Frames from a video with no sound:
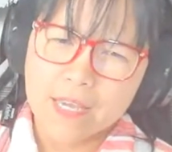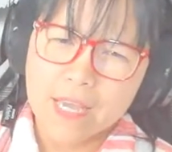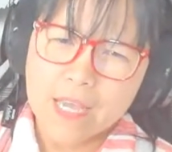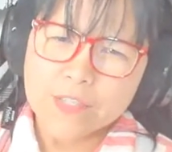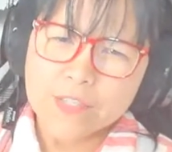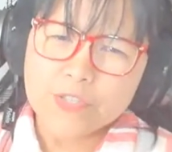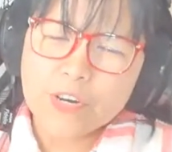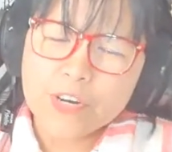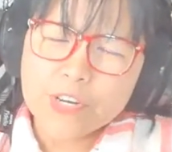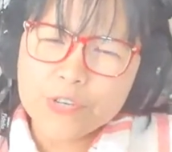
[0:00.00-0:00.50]

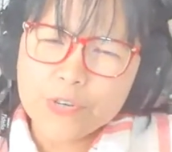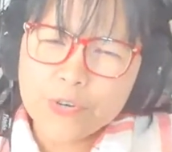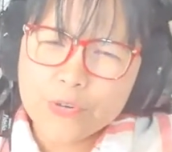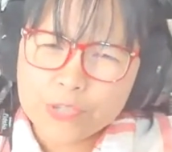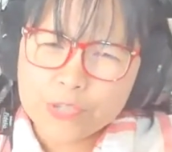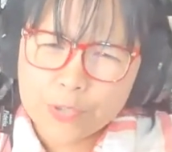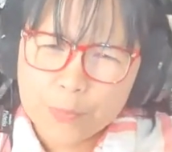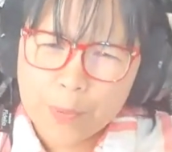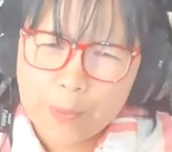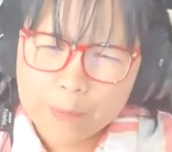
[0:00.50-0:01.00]
So are you
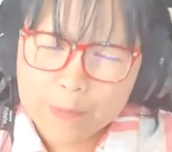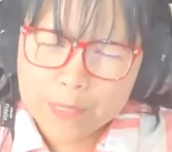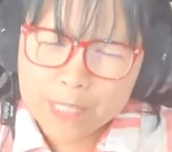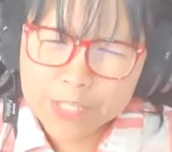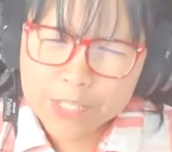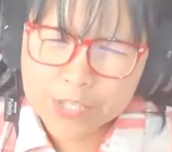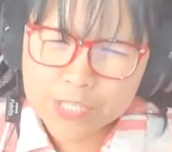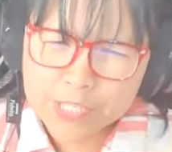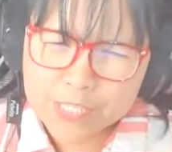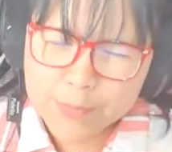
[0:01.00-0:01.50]
going to
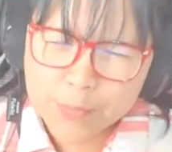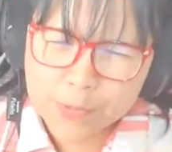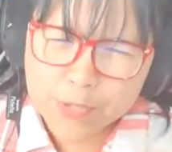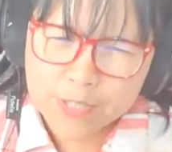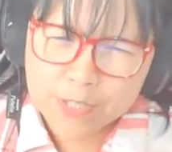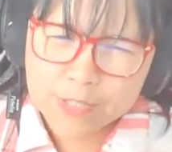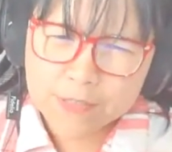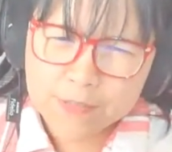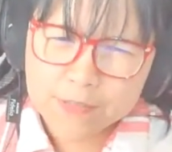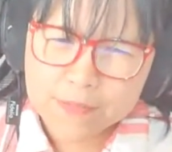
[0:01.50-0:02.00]
publish this
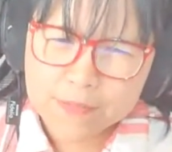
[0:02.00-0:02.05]
book